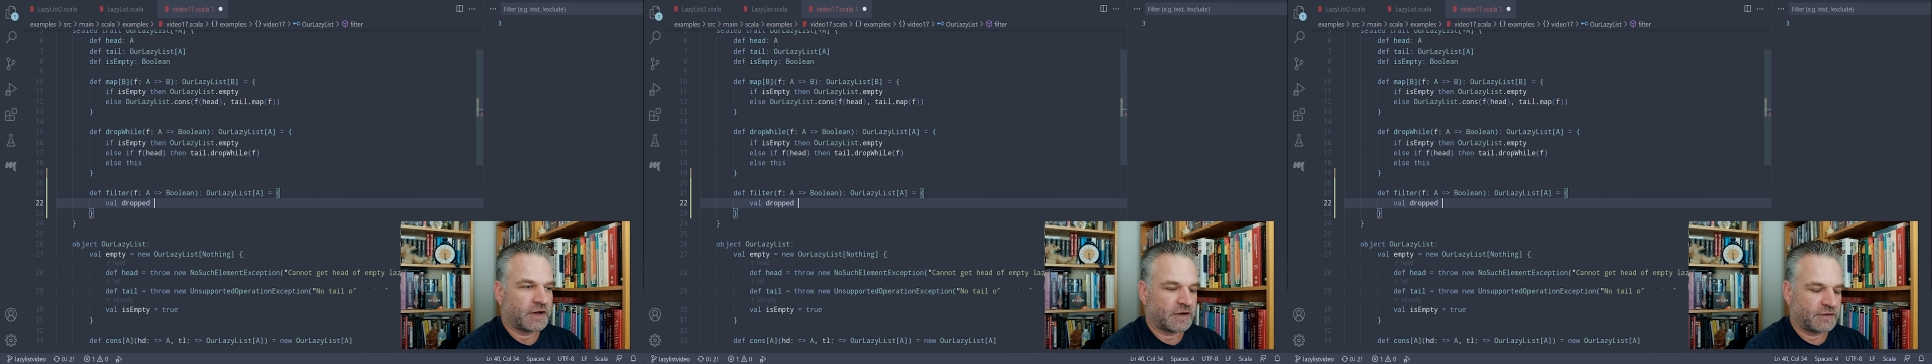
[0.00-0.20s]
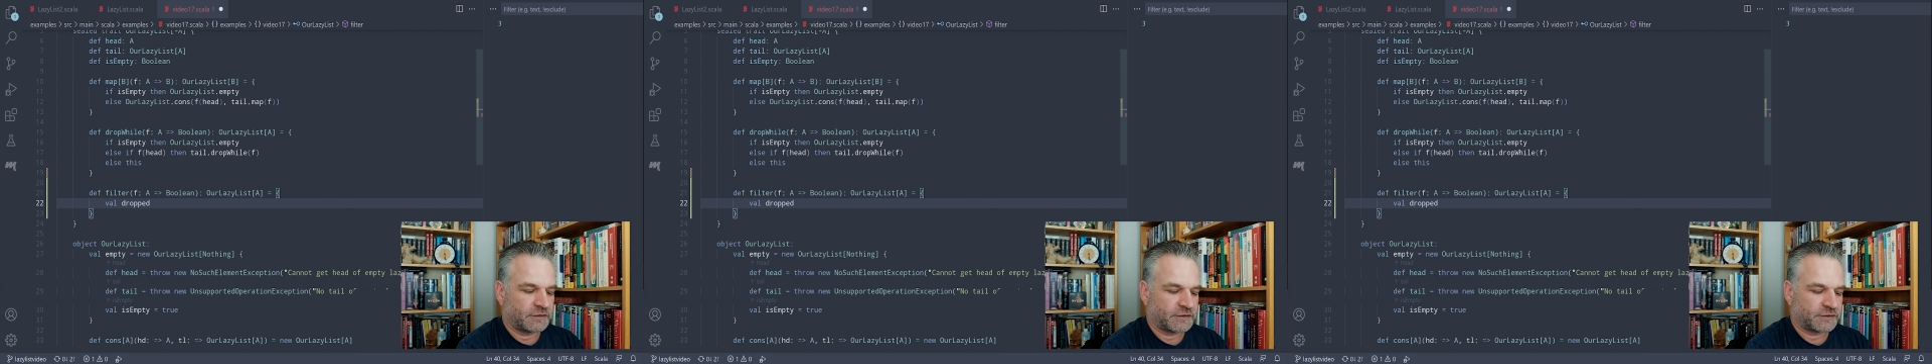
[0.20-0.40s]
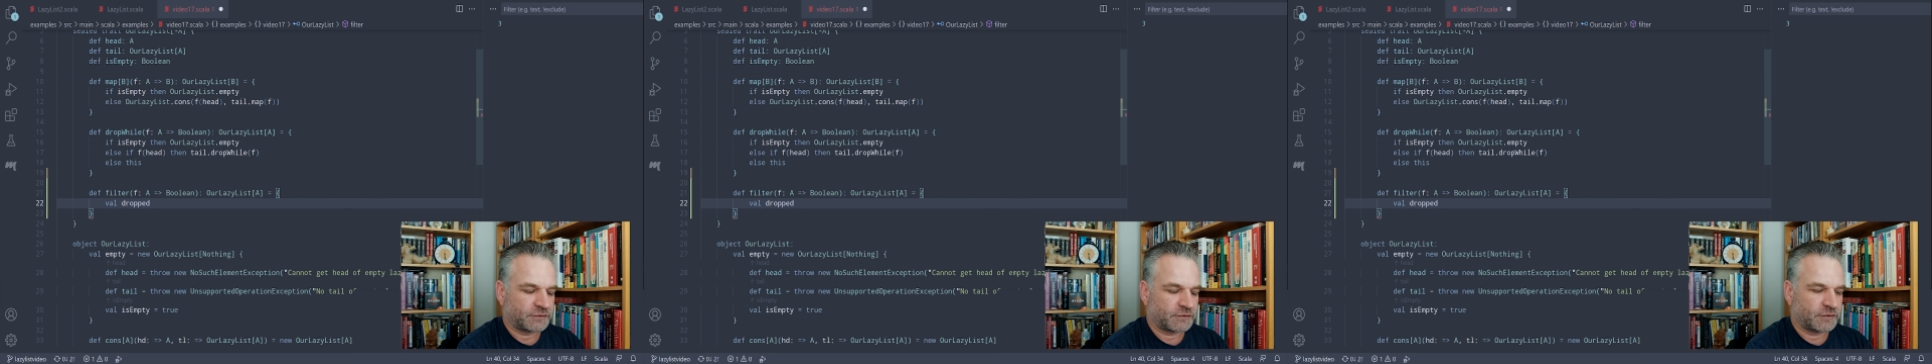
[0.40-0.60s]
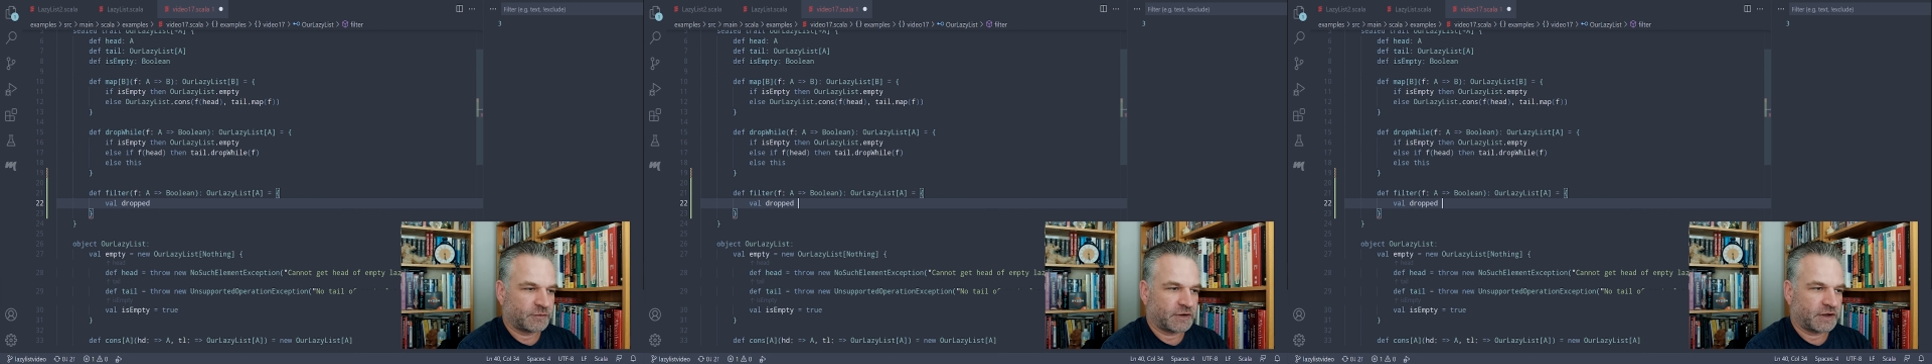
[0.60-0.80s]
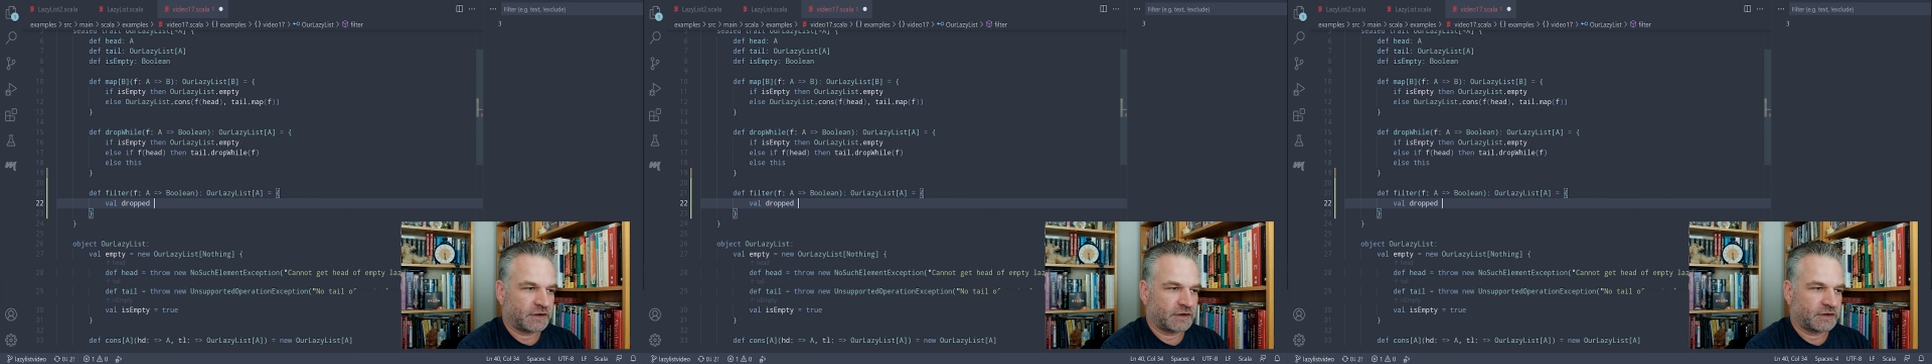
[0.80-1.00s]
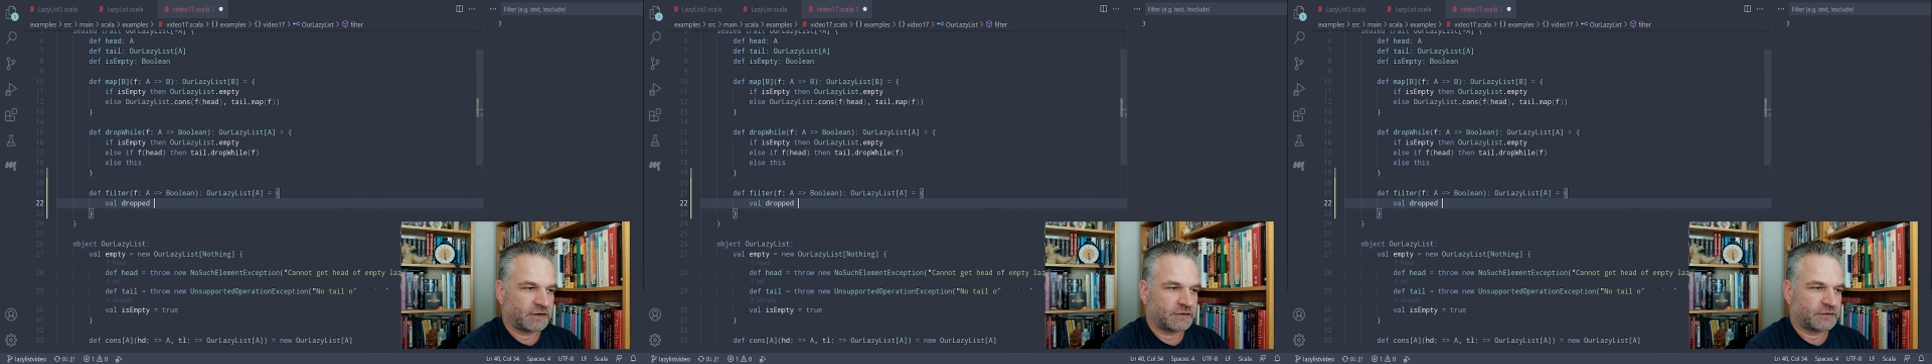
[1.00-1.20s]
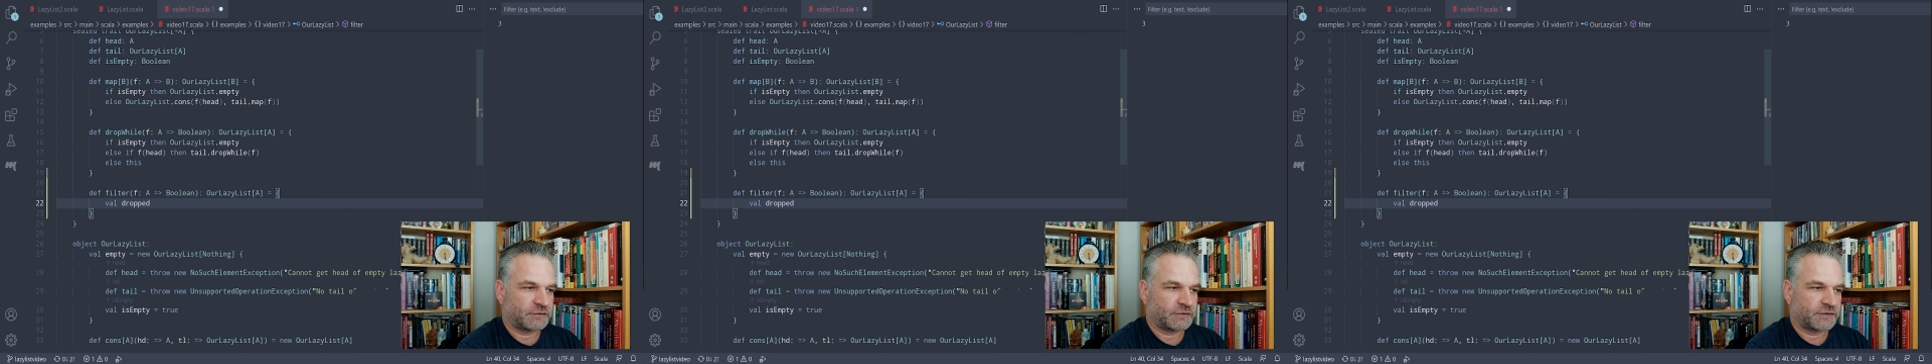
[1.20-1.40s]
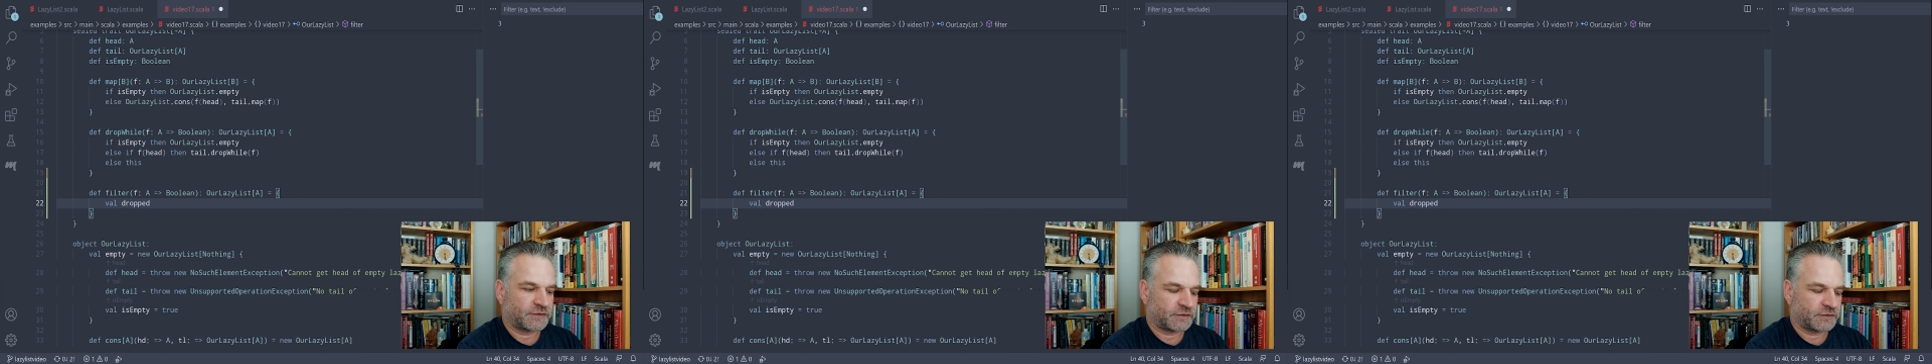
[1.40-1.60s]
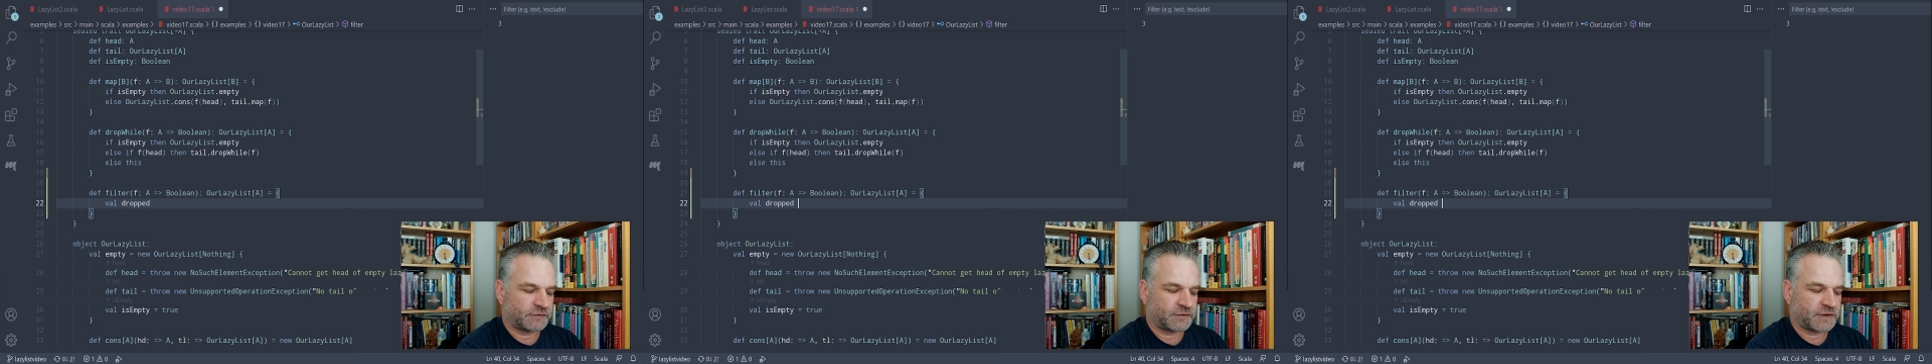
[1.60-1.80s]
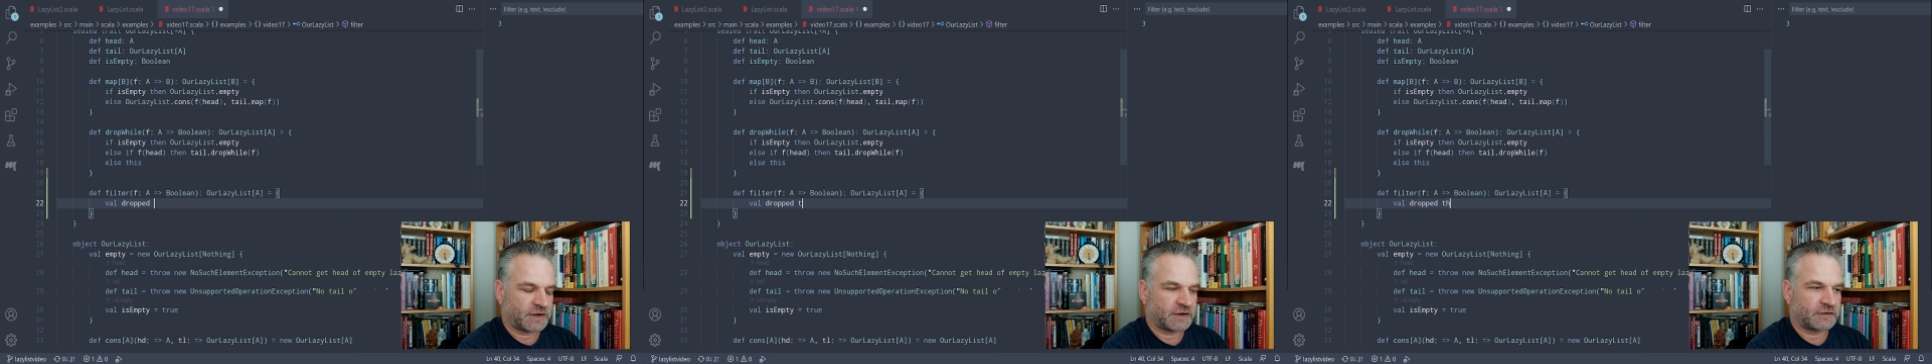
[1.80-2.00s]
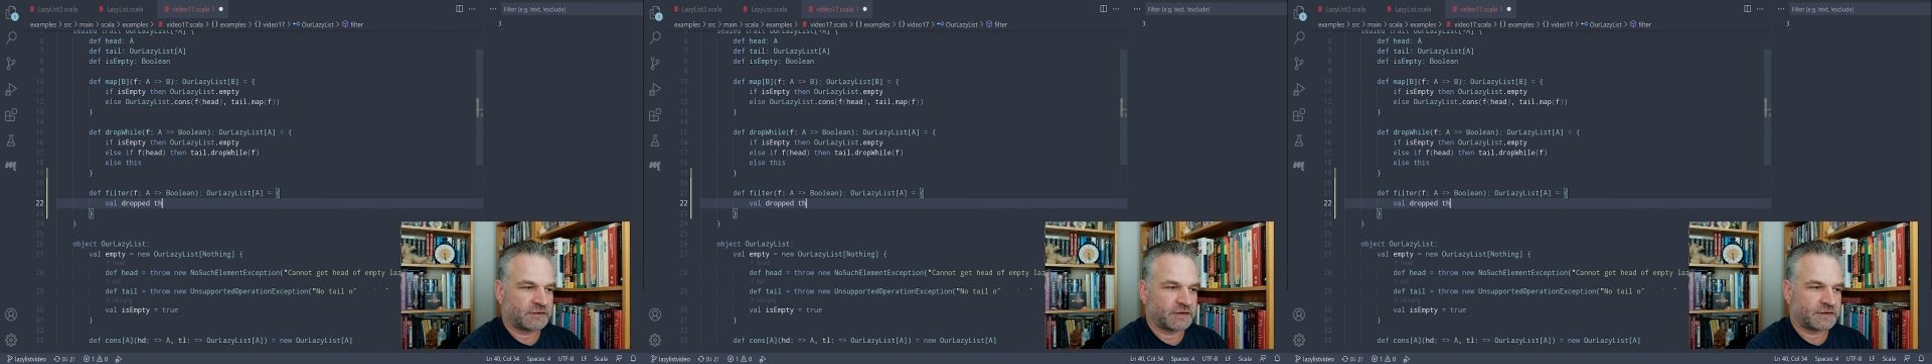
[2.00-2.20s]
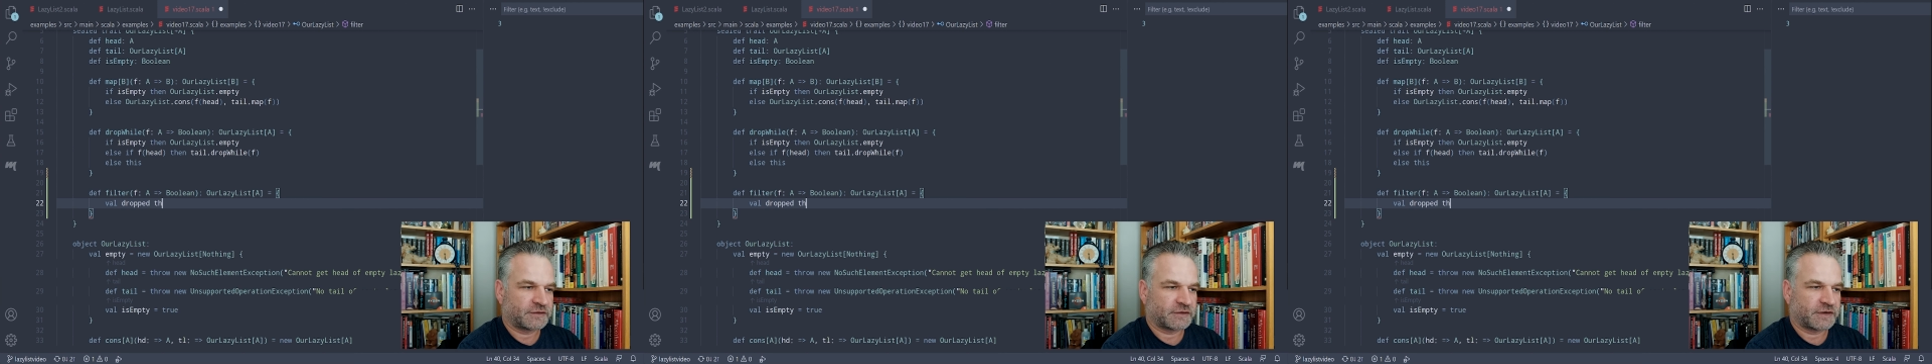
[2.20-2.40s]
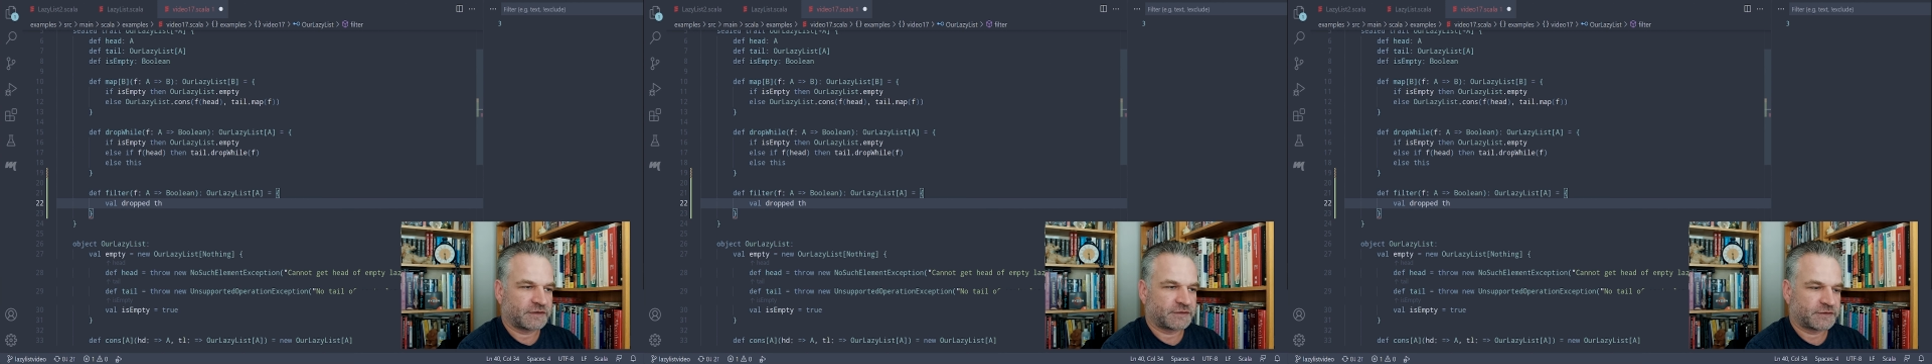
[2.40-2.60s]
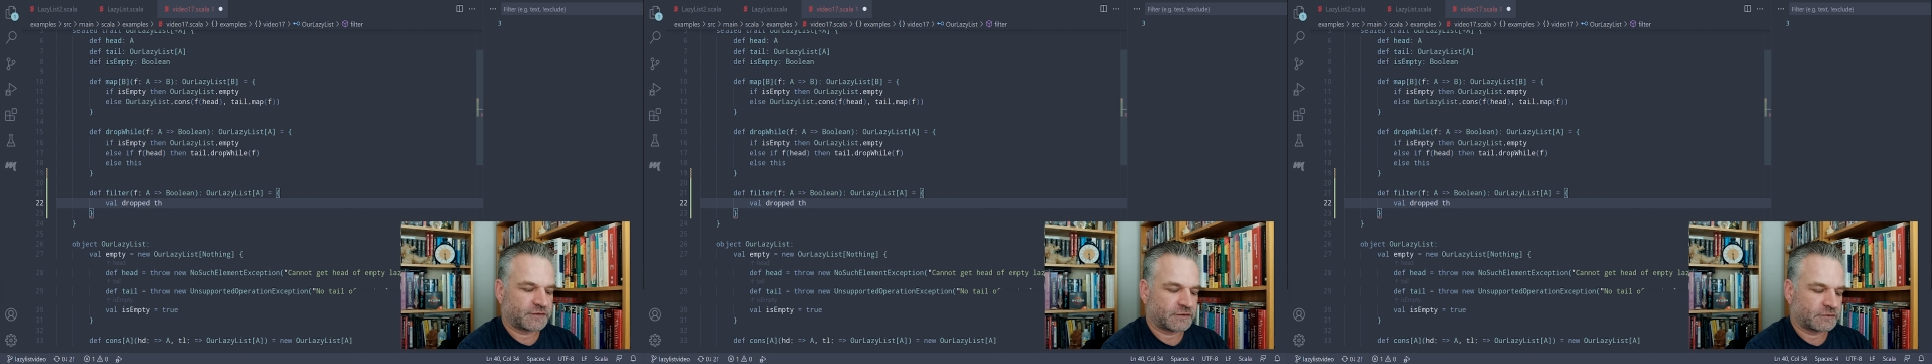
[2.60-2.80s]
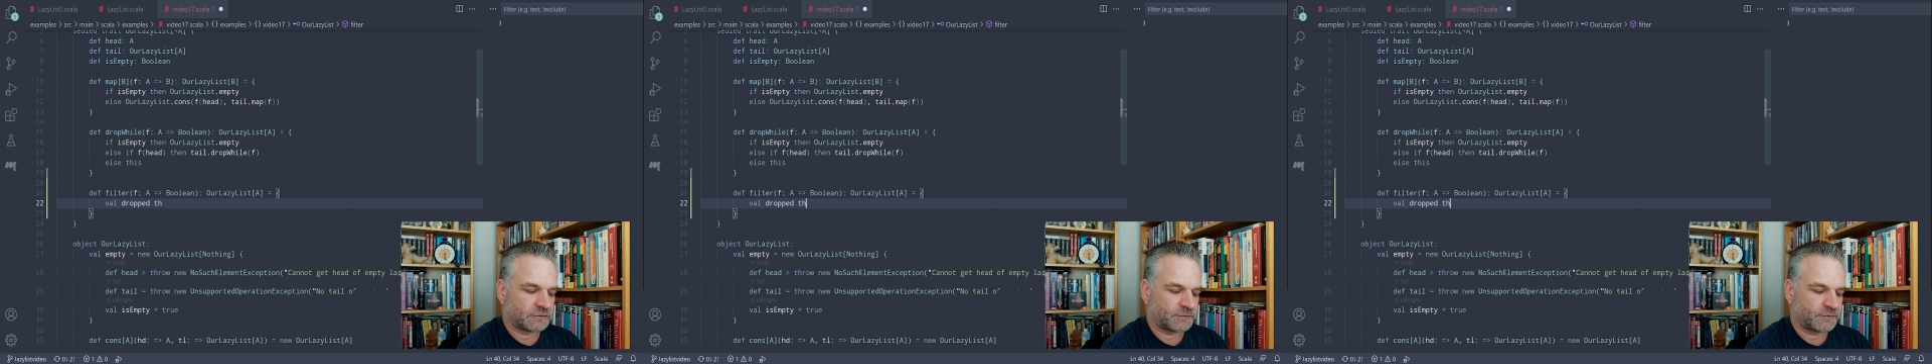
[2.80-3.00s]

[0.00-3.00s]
And this will be the result of taking this list